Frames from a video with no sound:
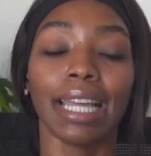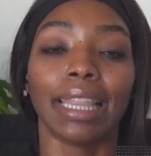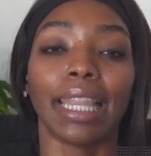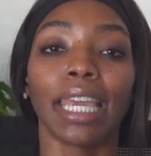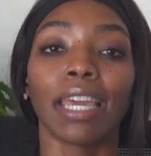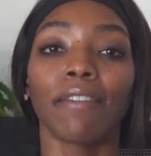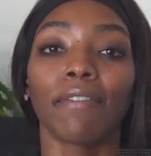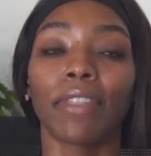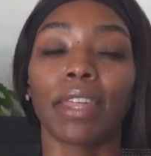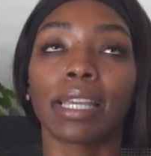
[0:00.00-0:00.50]

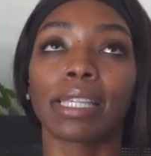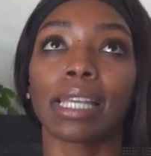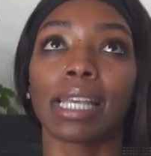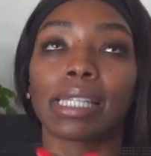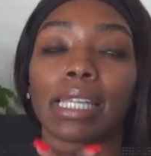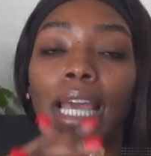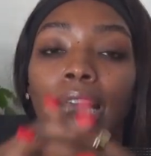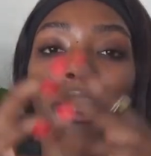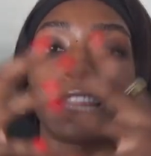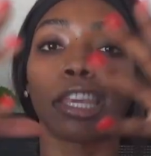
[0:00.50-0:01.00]
Think of this
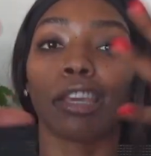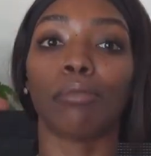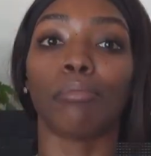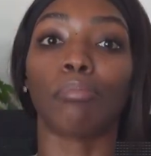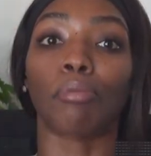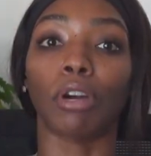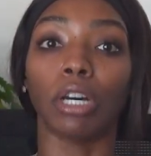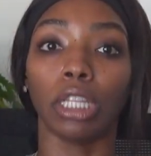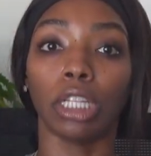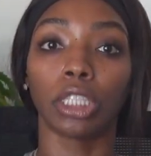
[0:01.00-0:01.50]
as like the
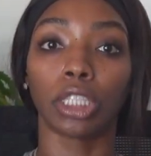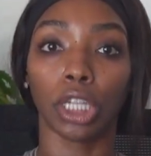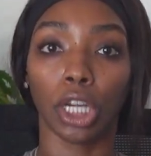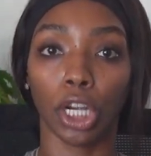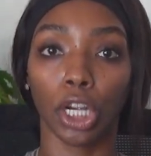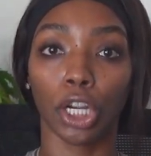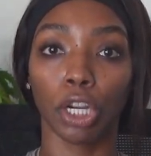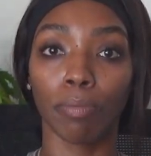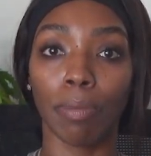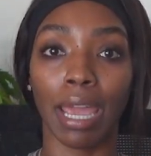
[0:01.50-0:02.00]
umbrella
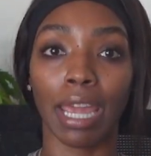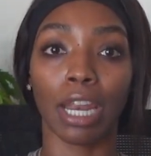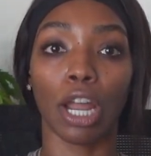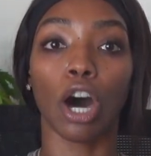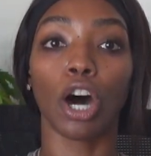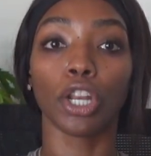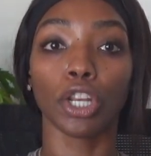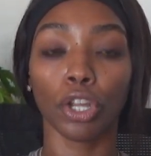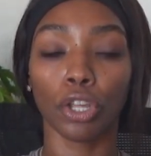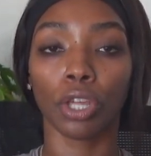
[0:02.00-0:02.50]
term and
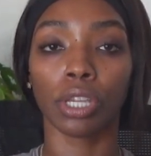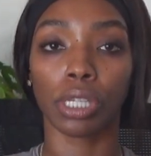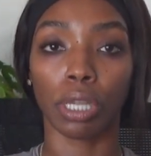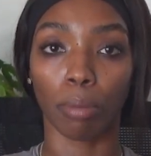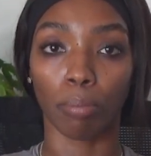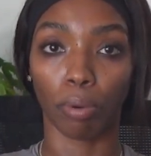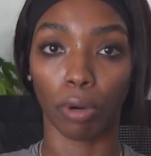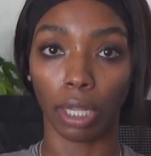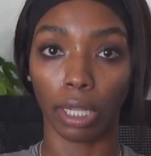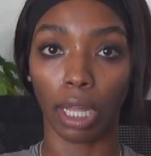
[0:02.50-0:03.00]
under this
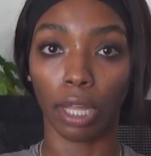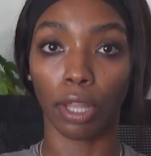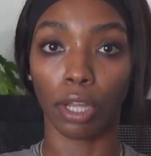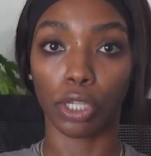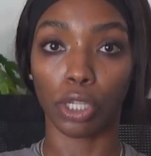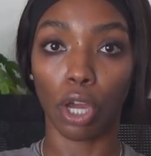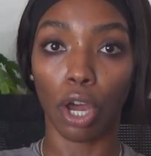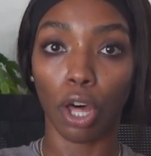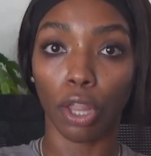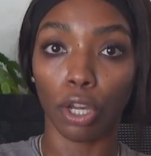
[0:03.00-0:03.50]
umbrella
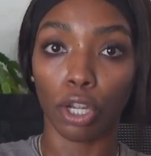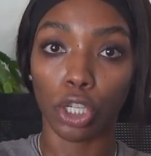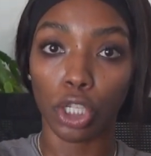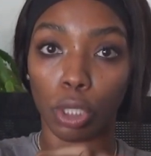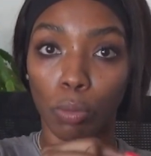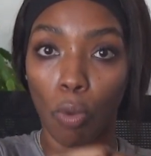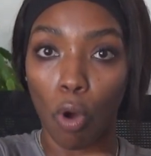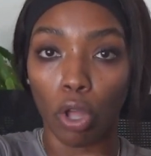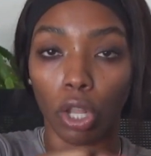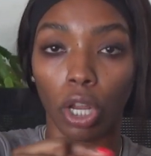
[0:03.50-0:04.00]
there's other
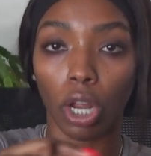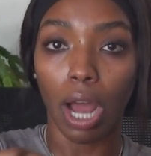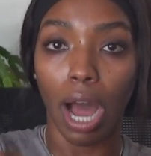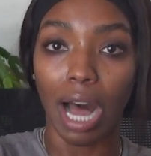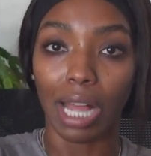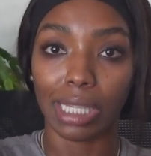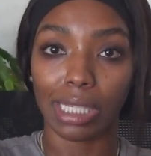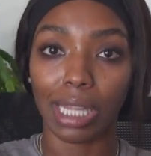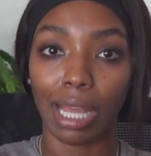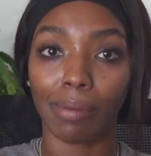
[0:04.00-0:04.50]
smaller
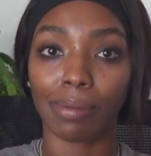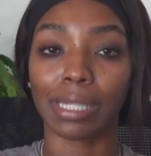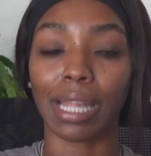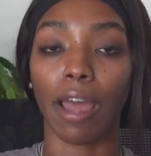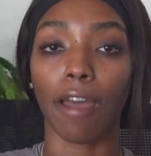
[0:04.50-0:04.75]
concepts